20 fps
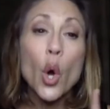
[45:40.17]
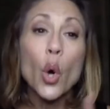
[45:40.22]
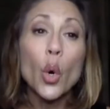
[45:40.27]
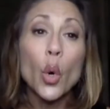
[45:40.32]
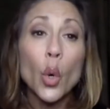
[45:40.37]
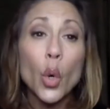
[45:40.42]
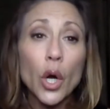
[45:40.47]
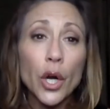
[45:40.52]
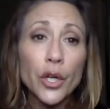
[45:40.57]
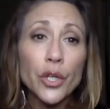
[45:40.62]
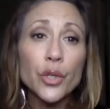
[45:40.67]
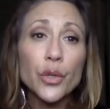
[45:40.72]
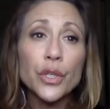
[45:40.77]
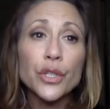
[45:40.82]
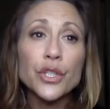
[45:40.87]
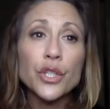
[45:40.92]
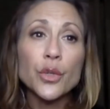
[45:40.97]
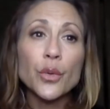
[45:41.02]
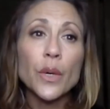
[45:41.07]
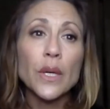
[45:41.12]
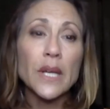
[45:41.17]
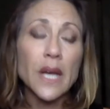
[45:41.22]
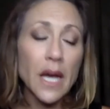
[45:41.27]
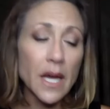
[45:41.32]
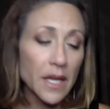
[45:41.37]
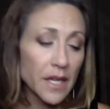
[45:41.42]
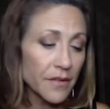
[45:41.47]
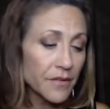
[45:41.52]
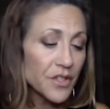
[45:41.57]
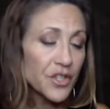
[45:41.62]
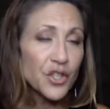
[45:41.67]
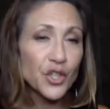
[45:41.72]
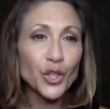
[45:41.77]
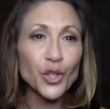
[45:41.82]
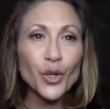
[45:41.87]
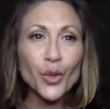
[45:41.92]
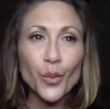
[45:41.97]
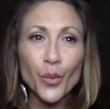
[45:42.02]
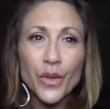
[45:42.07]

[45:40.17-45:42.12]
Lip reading: Or you could do a Zoom